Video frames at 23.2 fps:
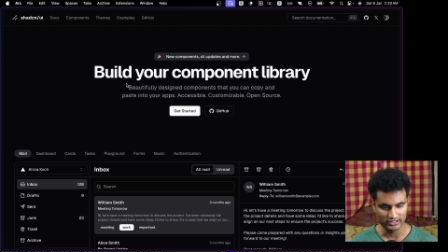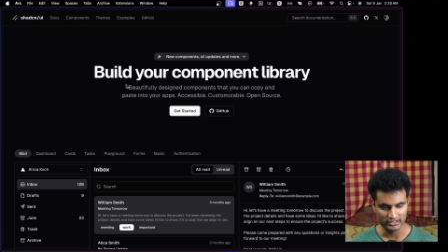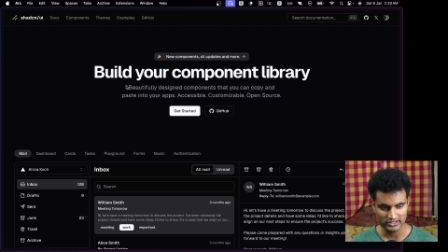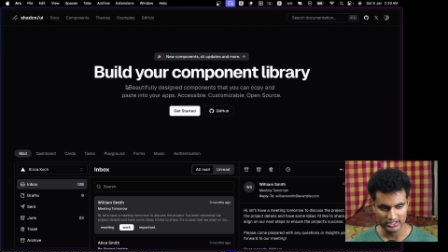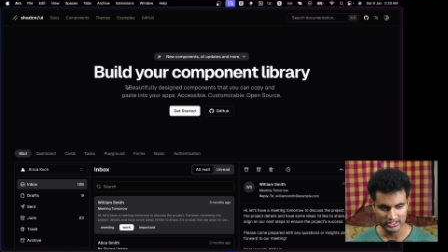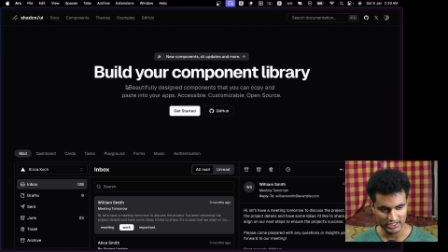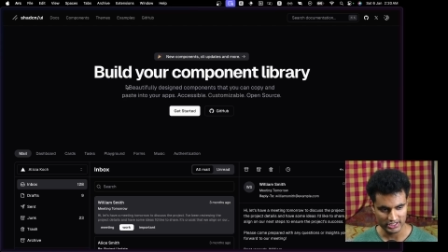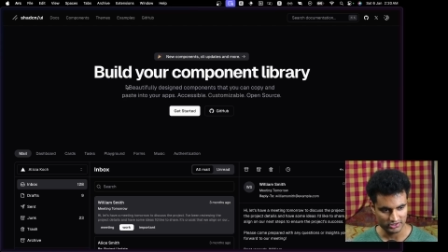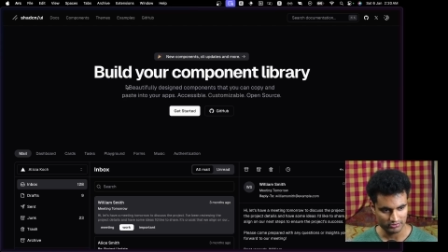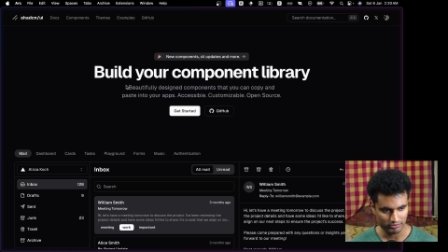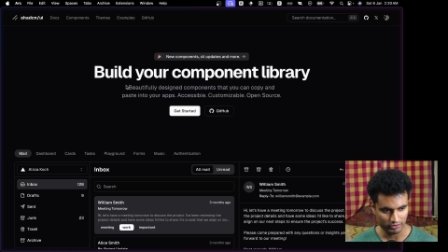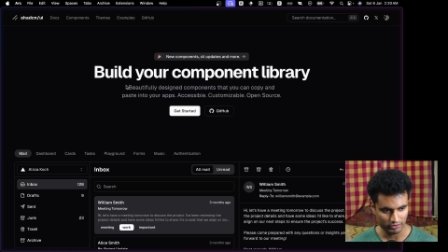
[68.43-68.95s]
It
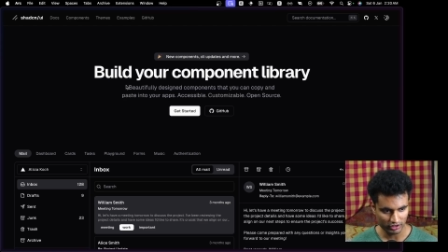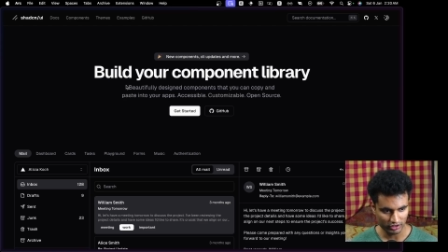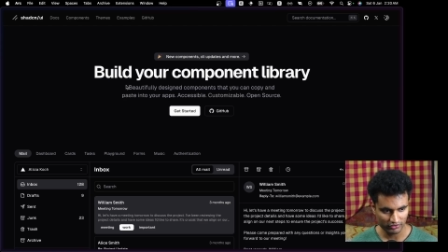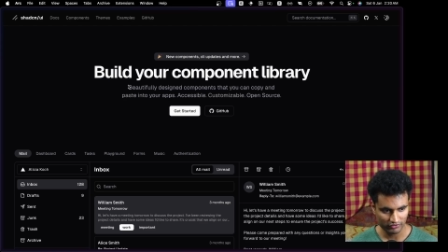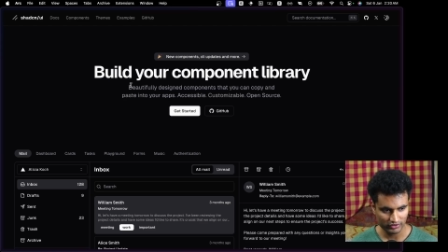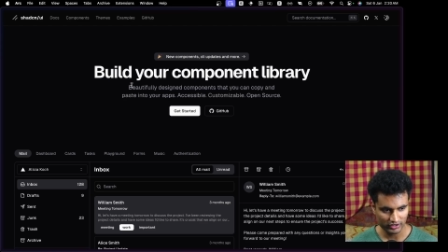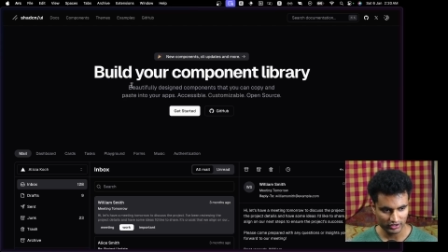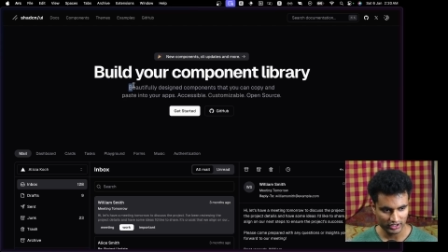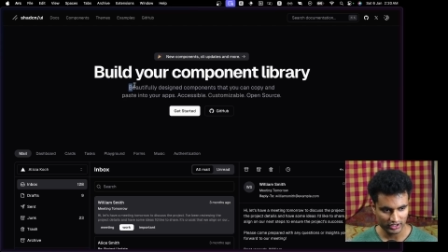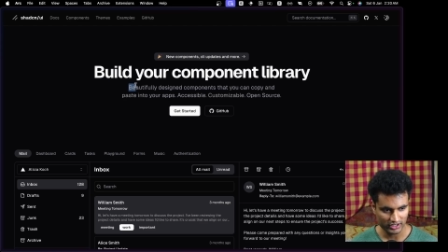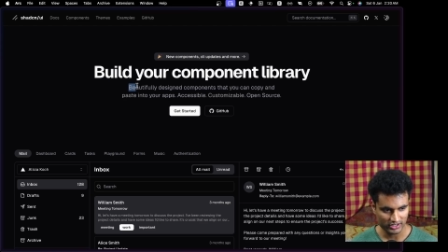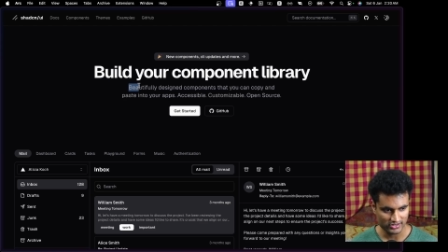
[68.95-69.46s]
says
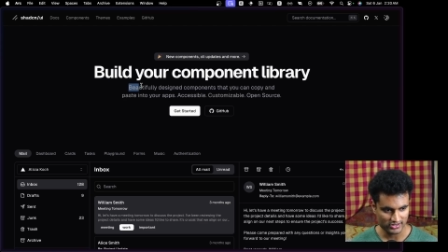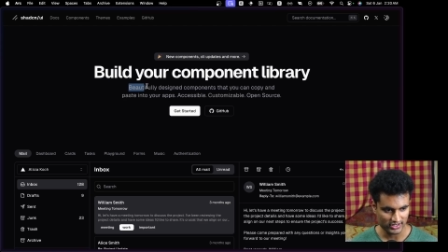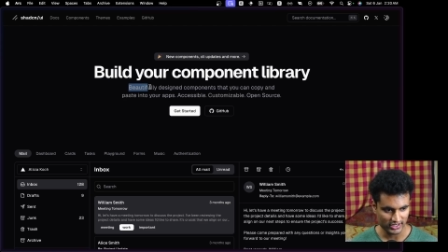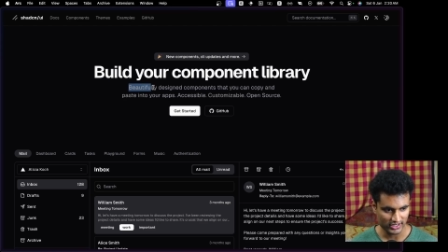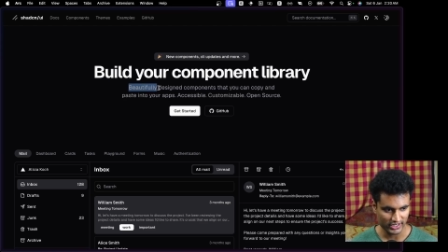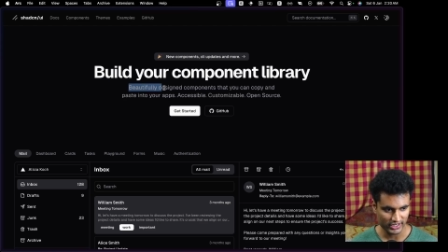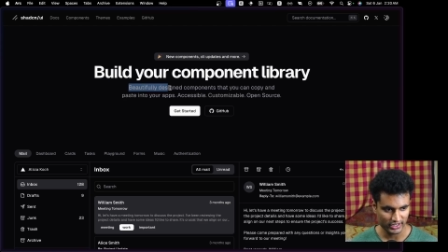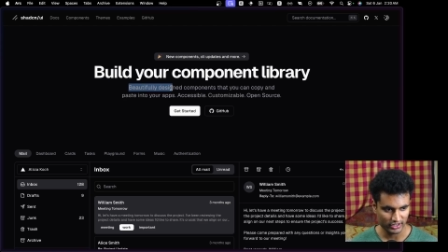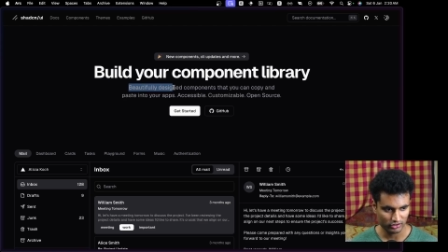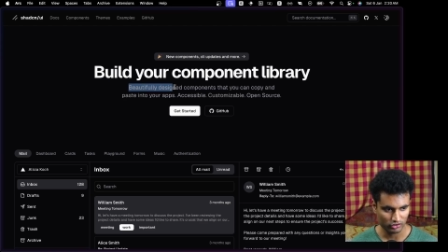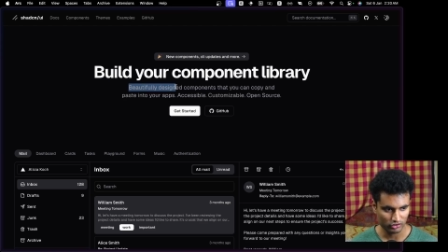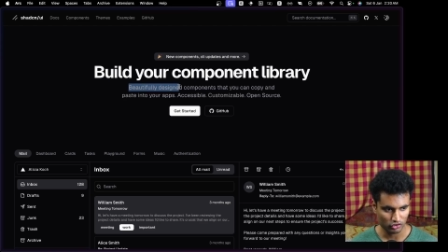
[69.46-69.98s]
beautifully
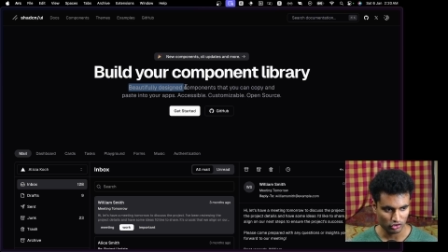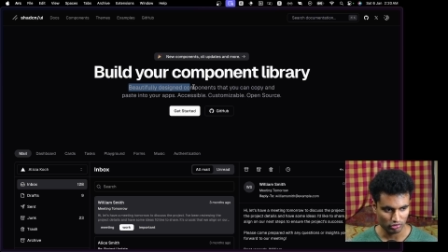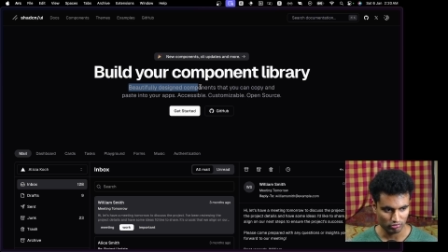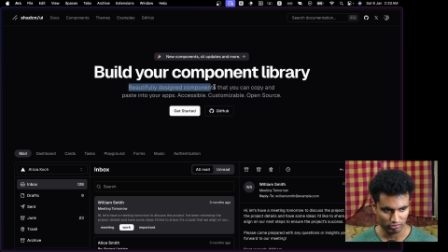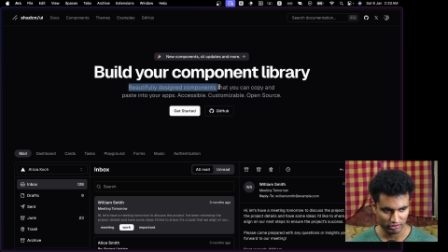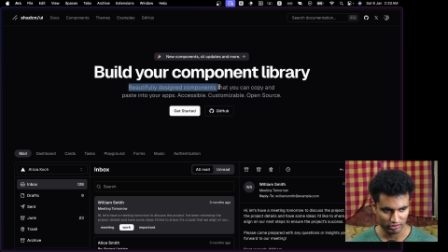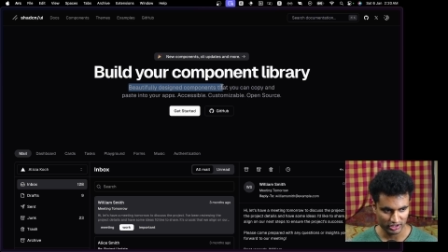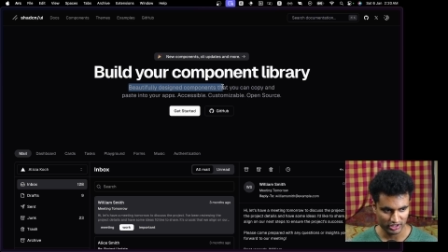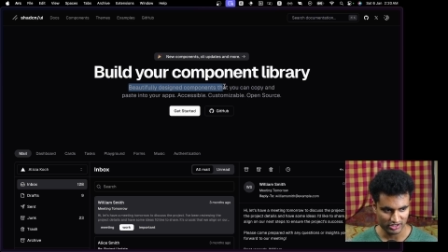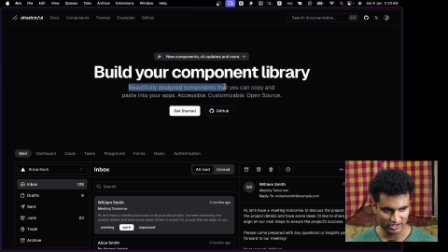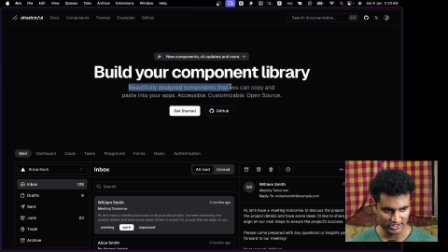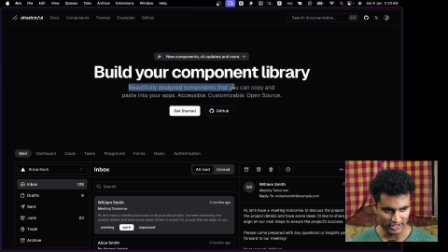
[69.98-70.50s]
designed
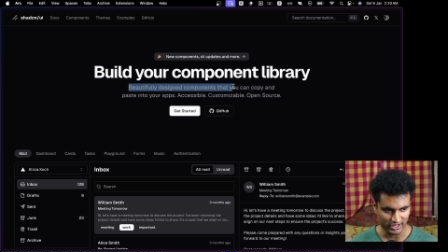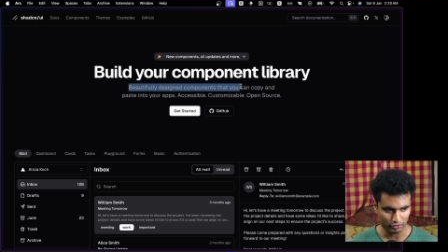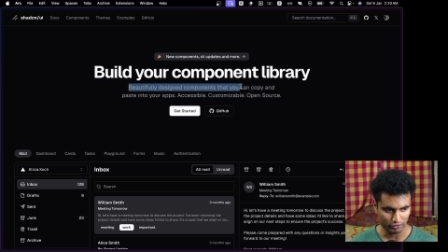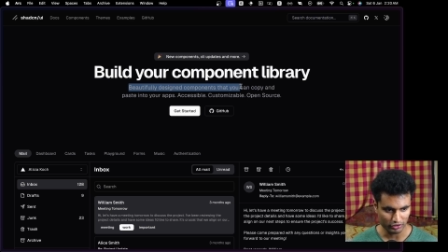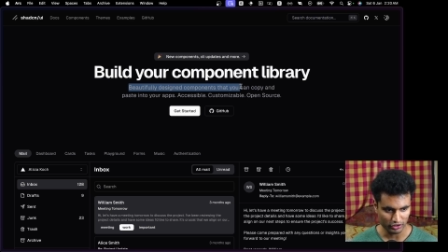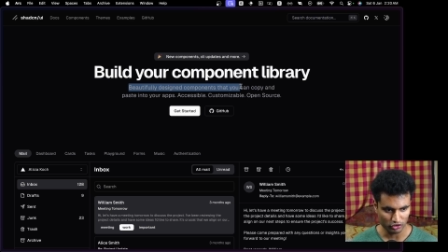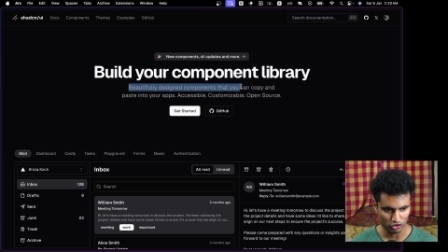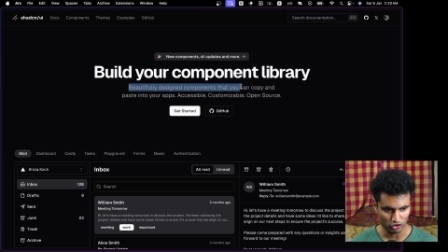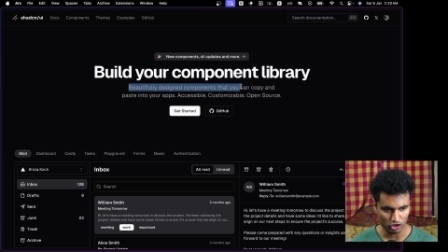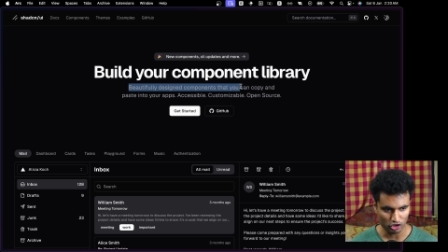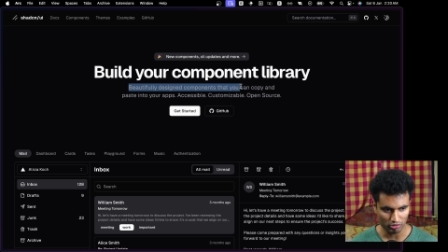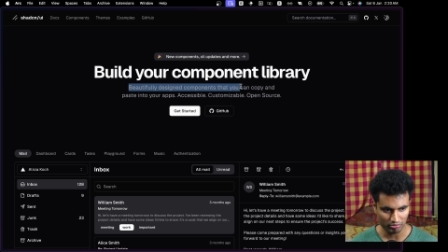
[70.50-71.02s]
components that you
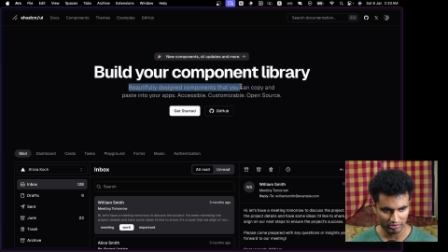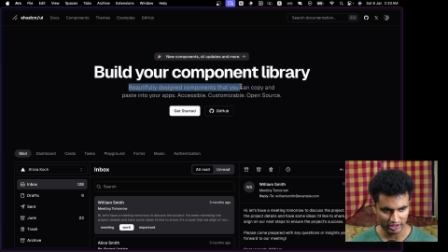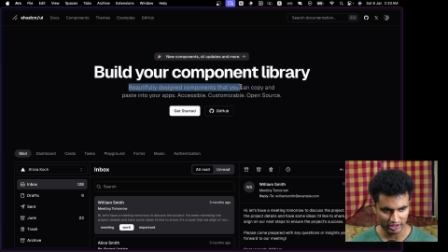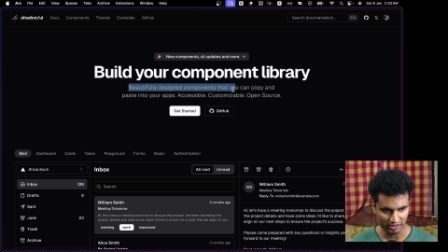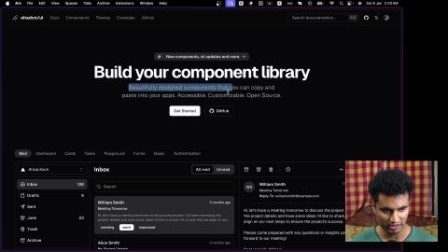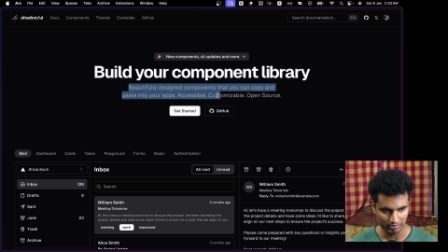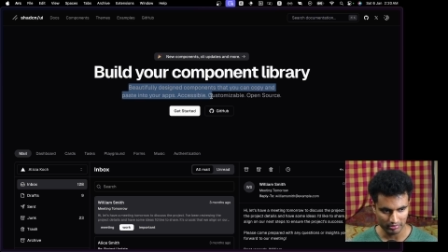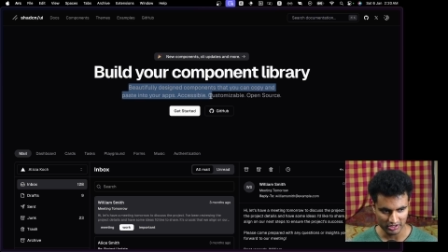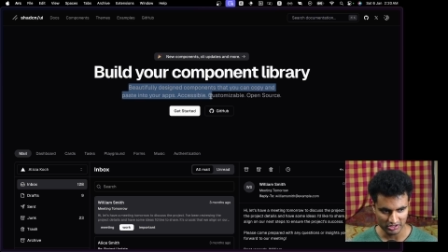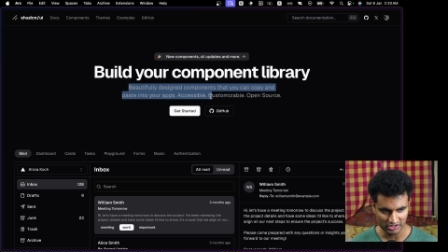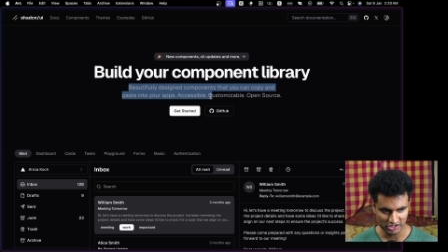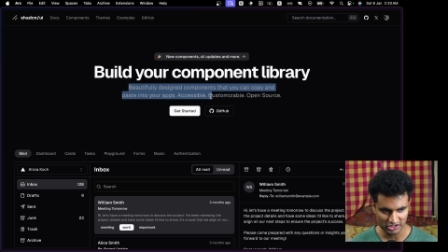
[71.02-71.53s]
can copy and
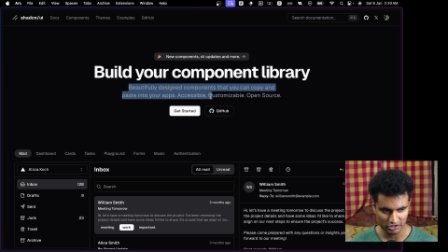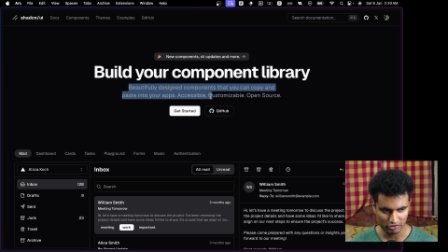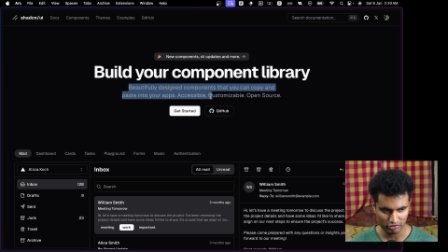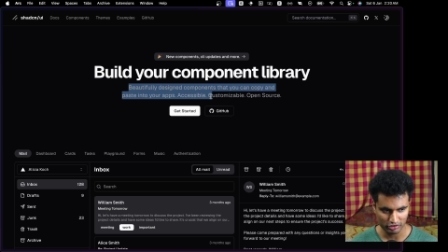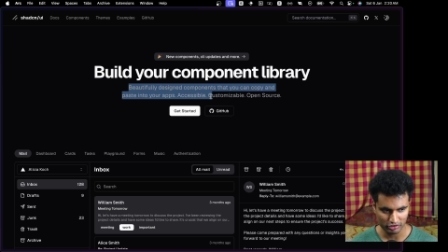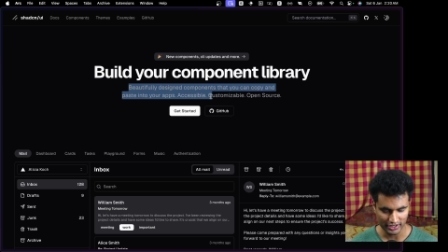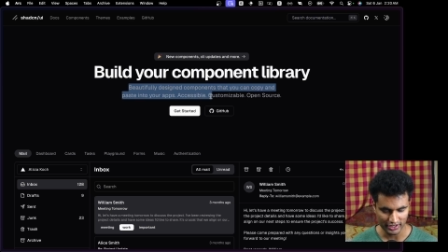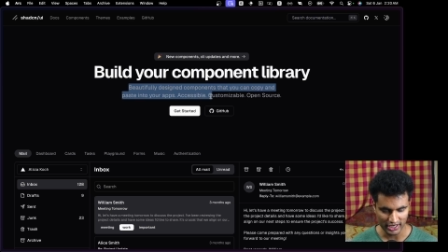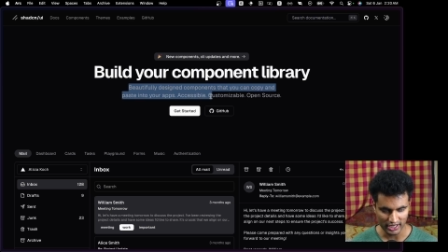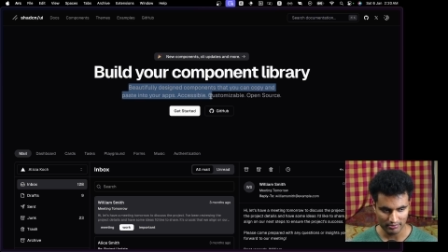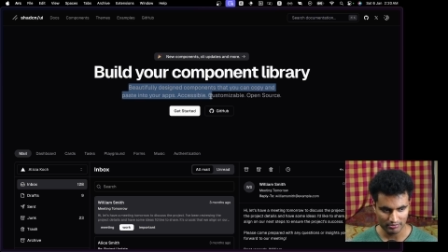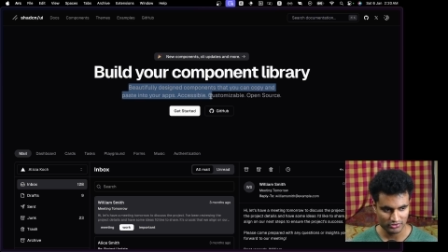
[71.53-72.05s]
paste into your
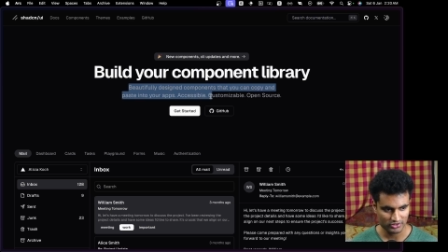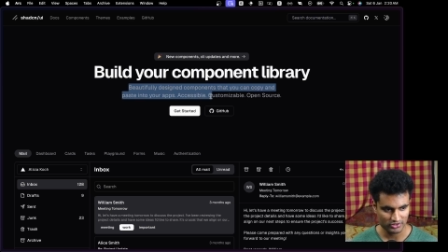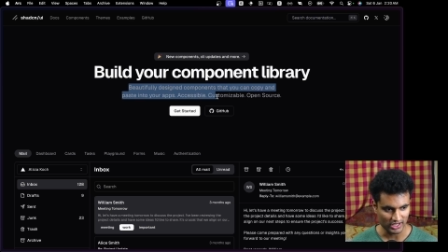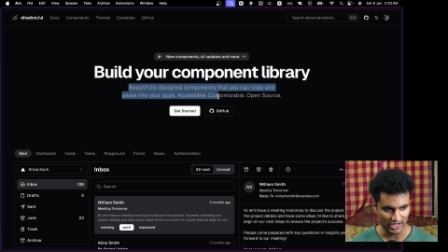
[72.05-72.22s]
apps,